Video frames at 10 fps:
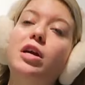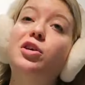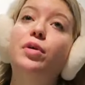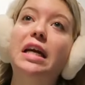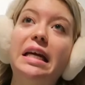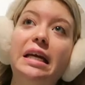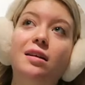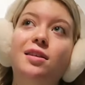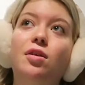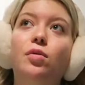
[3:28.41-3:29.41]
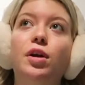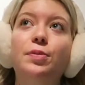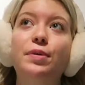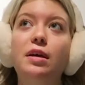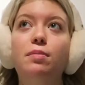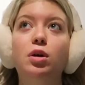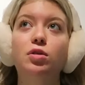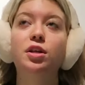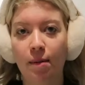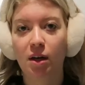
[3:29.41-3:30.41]
but I don't want to eat because I don't want to be
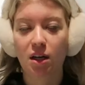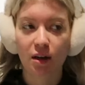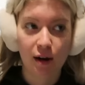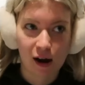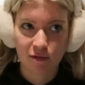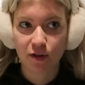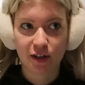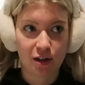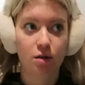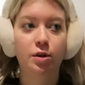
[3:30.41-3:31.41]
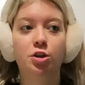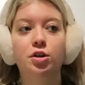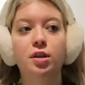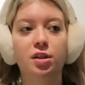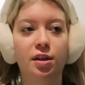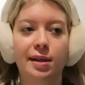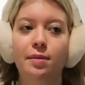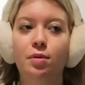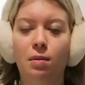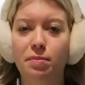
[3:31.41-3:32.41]
bloated. I'm gonna eat after taking pictures because
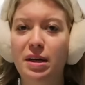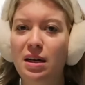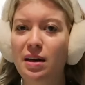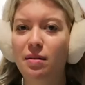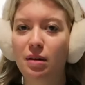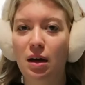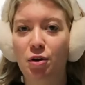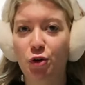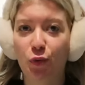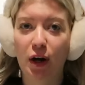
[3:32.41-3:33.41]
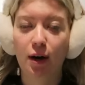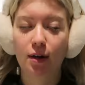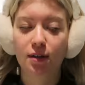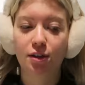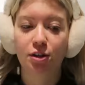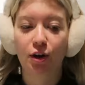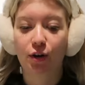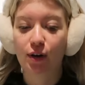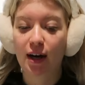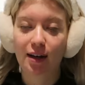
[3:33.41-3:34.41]
I'll probably be like underwear,
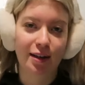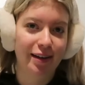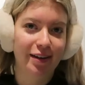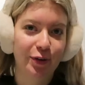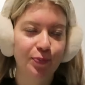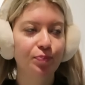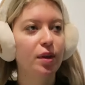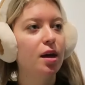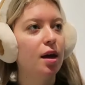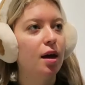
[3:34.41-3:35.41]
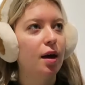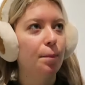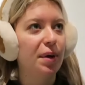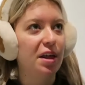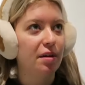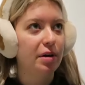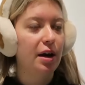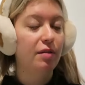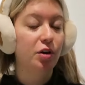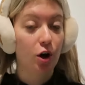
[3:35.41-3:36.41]
so you know. But I think I'm
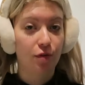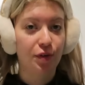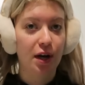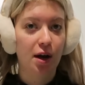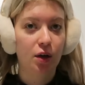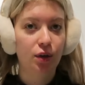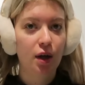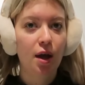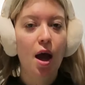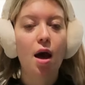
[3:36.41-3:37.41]
gonna have a coffee now,